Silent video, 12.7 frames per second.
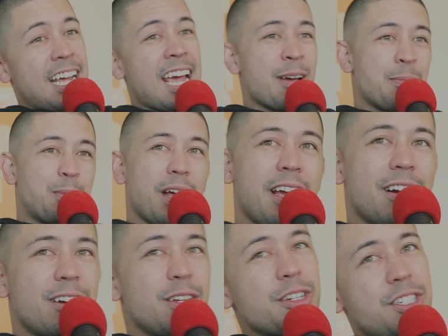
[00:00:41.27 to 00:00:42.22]
Damn
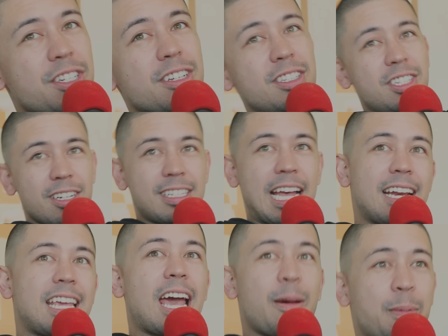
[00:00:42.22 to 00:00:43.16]
player, you should have took
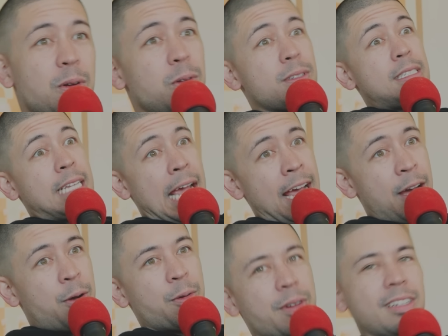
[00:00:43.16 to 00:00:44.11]
that Capitol
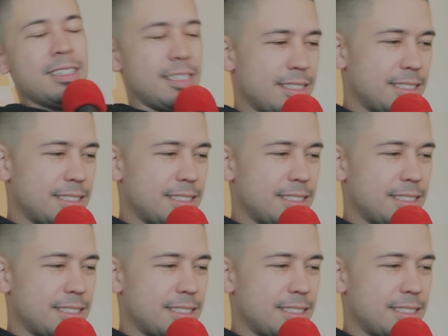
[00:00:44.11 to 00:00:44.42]
down.